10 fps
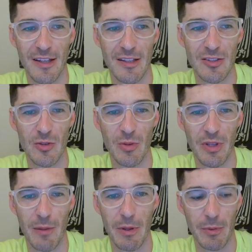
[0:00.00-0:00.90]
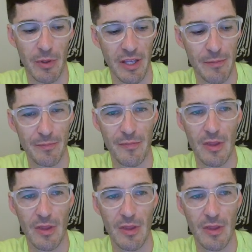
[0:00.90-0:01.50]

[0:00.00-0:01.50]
Let's go to something I might be able to get.